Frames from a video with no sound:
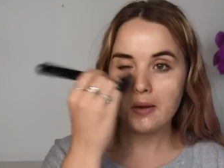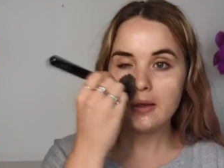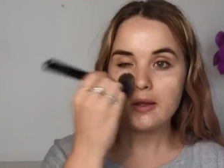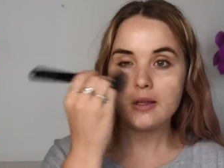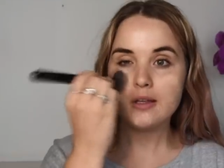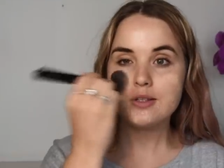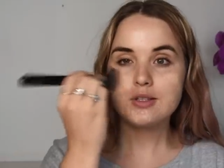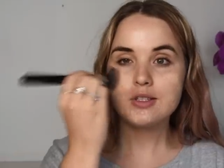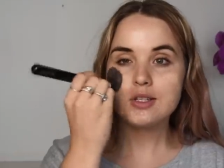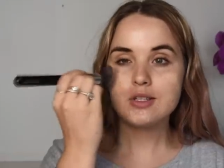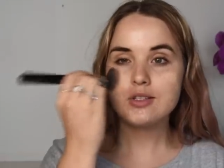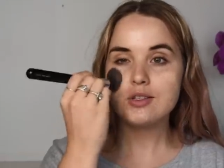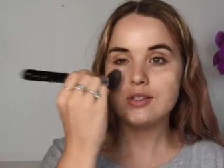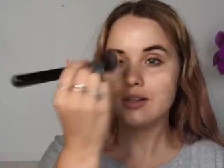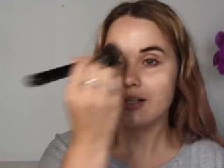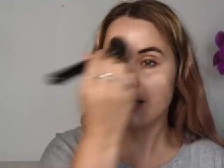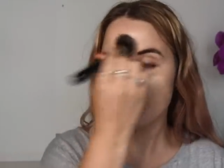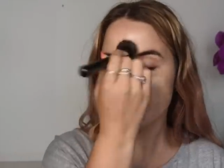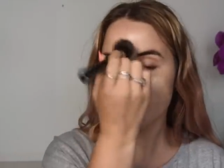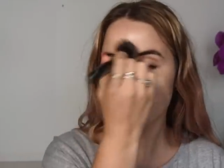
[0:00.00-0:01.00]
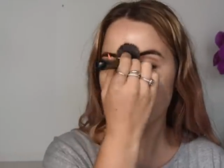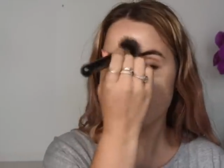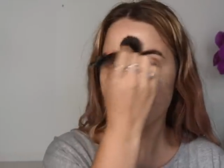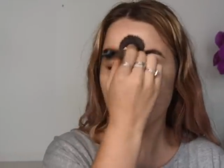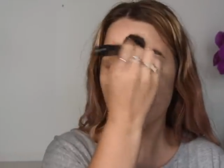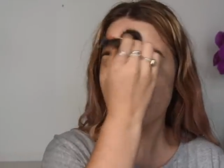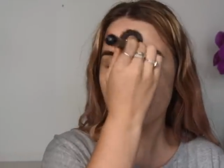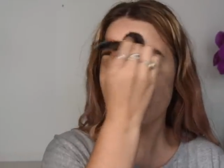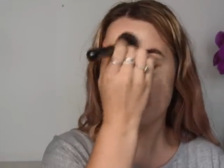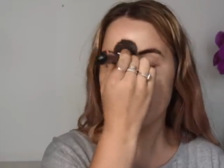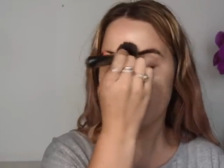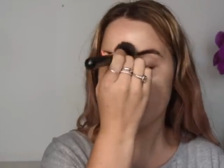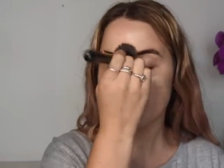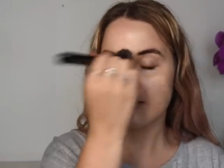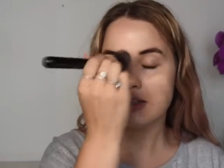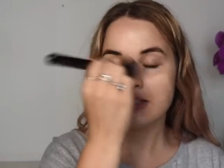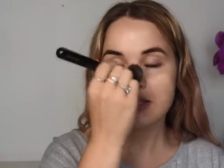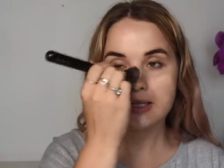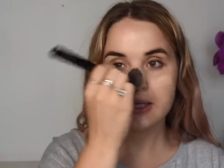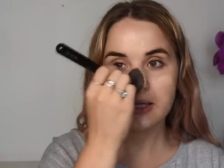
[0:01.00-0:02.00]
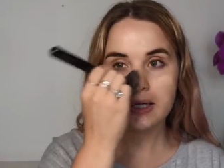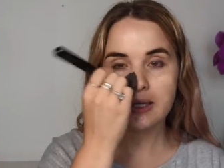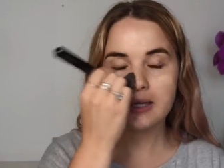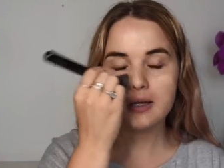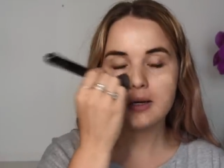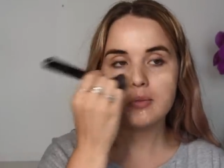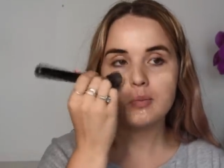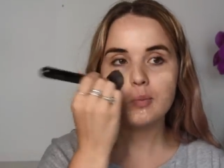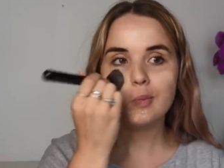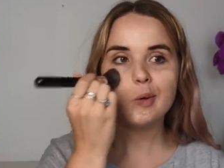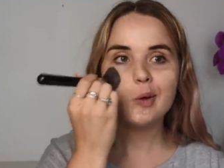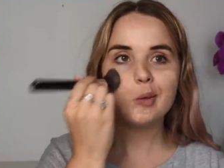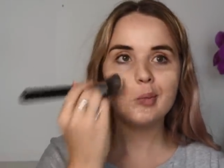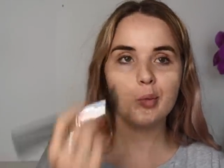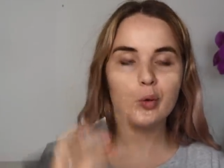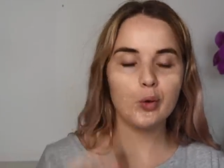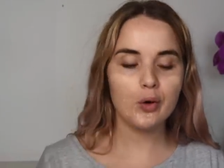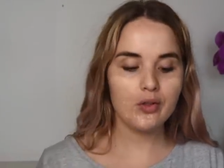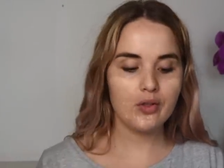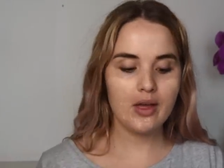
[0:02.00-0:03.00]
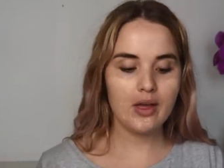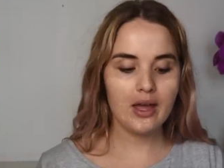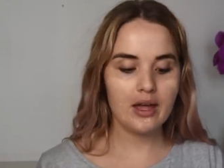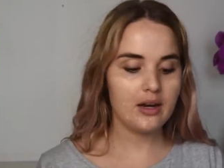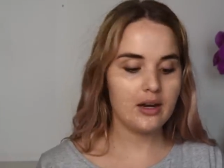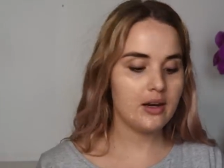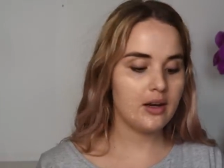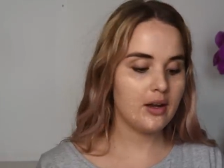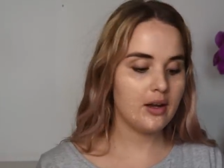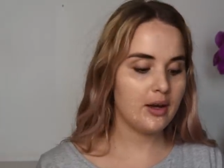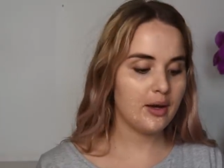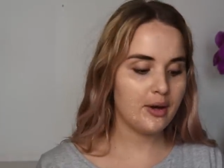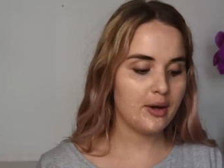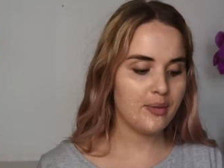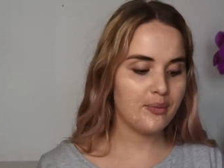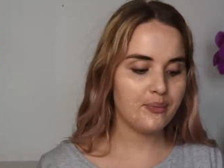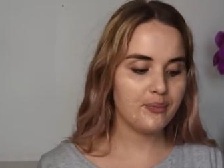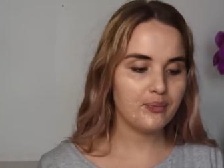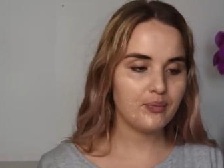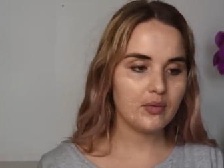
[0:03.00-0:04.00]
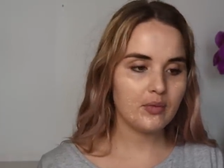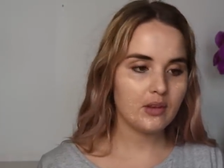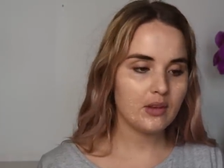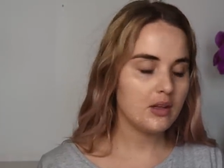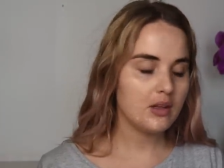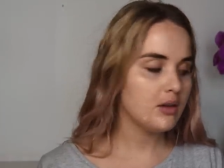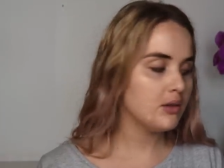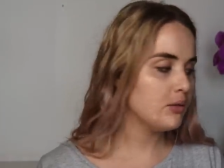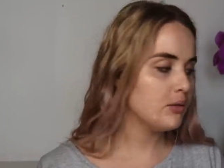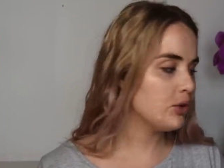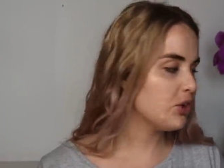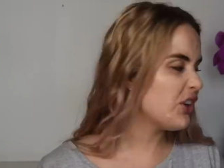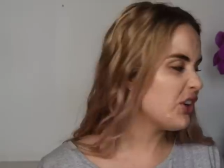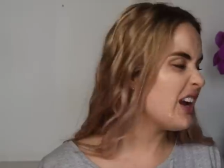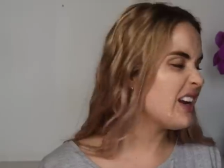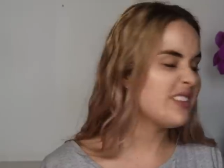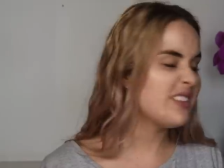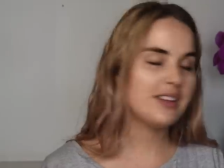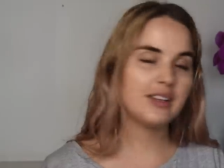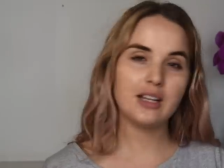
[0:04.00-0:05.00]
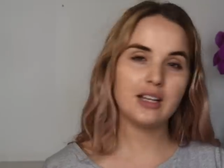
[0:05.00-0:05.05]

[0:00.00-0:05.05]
It's just to kind of even out the skin more than creating